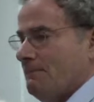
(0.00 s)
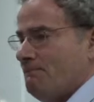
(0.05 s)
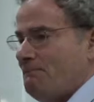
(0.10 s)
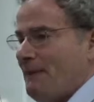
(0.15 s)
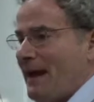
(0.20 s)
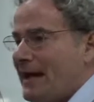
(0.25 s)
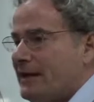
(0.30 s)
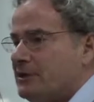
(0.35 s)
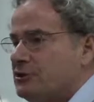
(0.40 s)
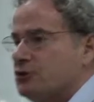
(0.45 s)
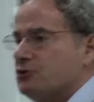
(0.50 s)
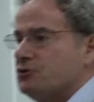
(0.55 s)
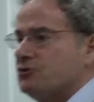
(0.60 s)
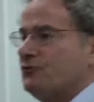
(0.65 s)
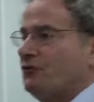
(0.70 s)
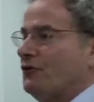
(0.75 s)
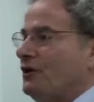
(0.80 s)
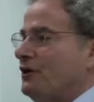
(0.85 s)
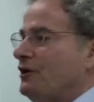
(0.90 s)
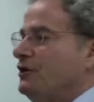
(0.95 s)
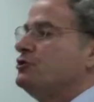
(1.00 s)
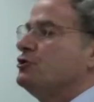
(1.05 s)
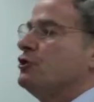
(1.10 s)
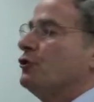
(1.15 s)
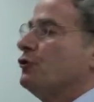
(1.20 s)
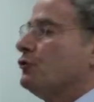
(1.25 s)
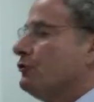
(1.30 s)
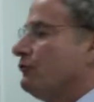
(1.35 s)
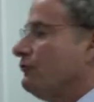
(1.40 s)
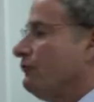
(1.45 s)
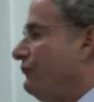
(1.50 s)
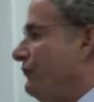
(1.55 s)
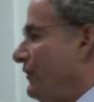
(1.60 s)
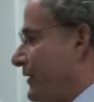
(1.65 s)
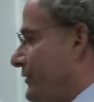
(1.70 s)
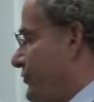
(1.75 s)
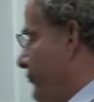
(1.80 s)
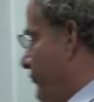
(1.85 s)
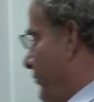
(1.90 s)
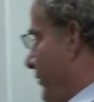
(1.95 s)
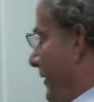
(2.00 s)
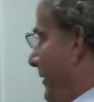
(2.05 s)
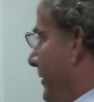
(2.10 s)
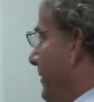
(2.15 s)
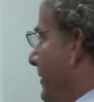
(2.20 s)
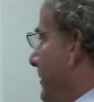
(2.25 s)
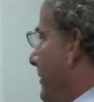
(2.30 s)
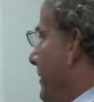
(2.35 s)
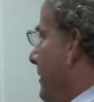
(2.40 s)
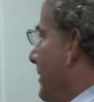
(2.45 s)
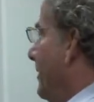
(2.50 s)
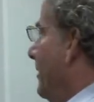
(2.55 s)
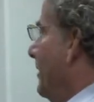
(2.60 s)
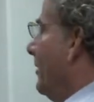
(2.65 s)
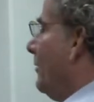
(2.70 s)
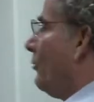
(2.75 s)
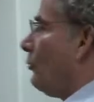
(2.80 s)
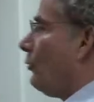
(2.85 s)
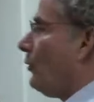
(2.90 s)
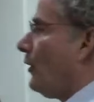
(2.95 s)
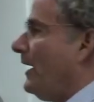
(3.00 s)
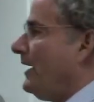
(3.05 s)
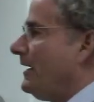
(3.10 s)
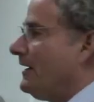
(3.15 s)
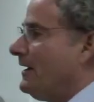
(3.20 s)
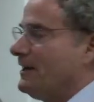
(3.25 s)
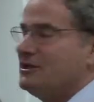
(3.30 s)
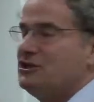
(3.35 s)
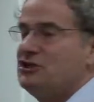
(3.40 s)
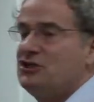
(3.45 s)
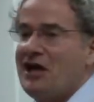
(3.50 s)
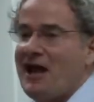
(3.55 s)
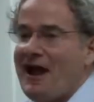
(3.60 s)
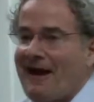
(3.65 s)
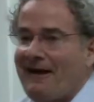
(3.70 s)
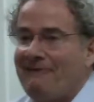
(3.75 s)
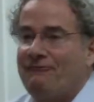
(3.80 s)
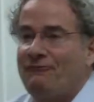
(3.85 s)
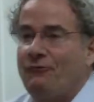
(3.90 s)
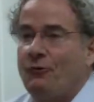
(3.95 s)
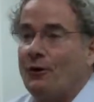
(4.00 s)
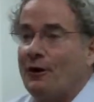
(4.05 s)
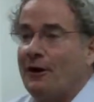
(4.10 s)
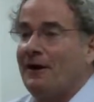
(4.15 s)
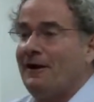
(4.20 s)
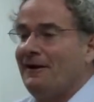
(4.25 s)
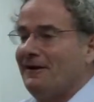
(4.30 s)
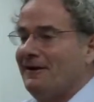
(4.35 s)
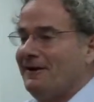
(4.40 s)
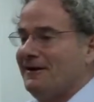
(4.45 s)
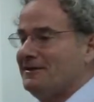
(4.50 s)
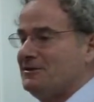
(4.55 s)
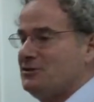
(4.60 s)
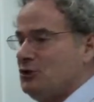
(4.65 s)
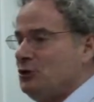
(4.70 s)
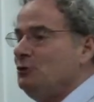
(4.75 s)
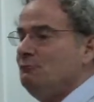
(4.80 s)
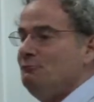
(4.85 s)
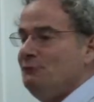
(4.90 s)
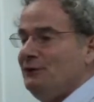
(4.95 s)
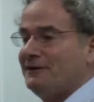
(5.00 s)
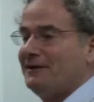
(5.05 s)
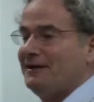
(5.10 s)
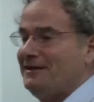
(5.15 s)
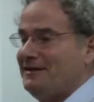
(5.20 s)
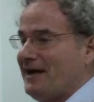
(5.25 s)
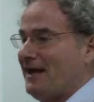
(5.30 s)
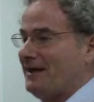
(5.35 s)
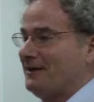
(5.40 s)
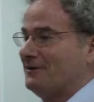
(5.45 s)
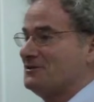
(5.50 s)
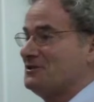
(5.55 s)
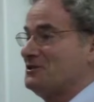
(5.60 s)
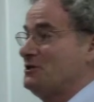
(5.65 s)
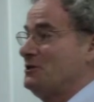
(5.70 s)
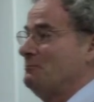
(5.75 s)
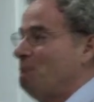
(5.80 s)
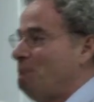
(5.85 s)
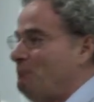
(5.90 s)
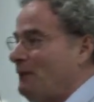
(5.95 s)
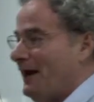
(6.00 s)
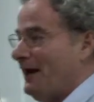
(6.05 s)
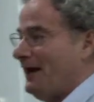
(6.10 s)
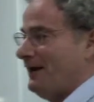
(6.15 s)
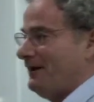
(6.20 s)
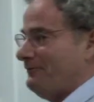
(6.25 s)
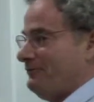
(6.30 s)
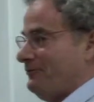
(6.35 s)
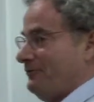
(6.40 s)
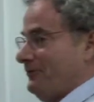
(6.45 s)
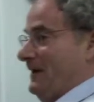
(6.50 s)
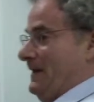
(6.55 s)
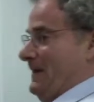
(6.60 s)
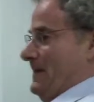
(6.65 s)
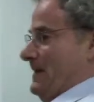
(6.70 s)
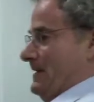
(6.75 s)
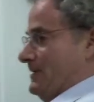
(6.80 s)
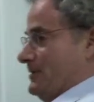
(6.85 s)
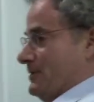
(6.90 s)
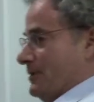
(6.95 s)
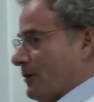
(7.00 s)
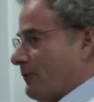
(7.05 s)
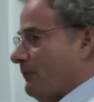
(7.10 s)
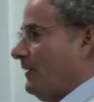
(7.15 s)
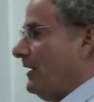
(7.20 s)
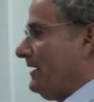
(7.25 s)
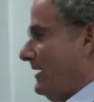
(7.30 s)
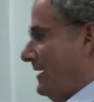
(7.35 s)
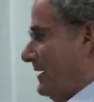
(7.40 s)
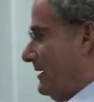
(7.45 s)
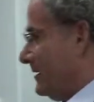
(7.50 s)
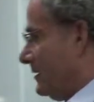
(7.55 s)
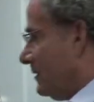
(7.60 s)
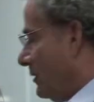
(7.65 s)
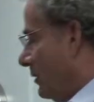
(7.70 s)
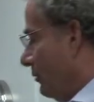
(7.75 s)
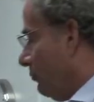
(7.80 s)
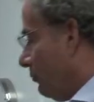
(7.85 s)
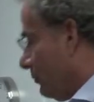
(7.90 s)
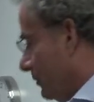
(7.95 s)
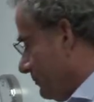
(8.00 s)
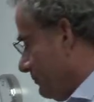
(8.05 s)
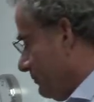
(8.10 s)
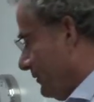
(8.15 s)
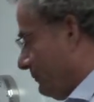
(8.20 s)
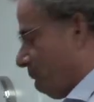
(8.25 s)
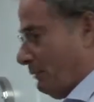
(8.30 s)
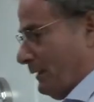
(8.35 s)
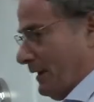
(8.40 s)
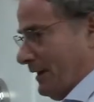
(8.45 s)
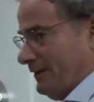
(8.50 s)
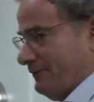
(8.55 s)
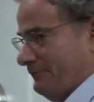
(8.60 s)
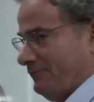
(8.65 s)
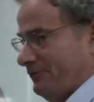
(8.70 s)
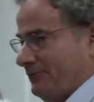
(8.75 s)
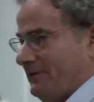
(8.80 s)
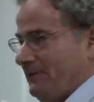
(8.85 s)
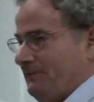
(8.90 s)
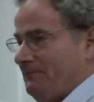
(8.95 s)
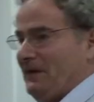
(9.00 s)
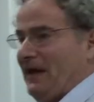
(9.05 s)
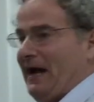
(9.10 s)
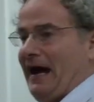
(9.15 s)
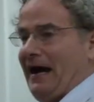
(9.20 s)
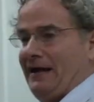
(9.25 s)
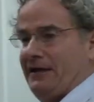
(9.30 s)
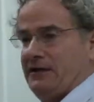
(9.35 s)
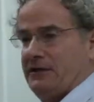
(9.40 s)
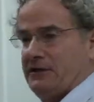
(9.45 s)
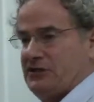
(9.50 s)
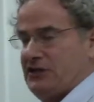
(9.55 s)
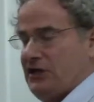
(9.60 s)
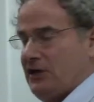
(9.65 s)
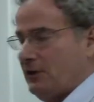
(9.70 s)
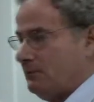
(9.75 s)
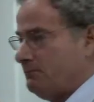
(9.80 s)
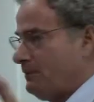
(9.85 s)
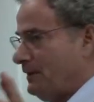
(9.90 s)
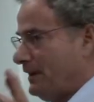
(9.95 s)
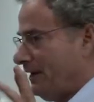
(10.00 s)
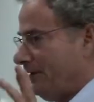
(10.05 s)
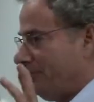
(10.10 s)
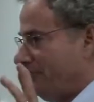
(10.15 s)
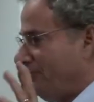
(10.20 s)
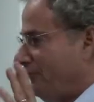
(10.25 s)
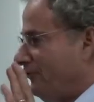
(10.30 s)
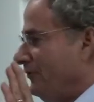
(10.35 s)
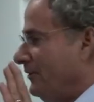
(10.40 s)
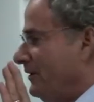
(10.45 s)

Badgers for Eternal Victory. Write a check for $2 million to Bev, and you know what? I'm going to go work with Bev. I'm going to tell Bev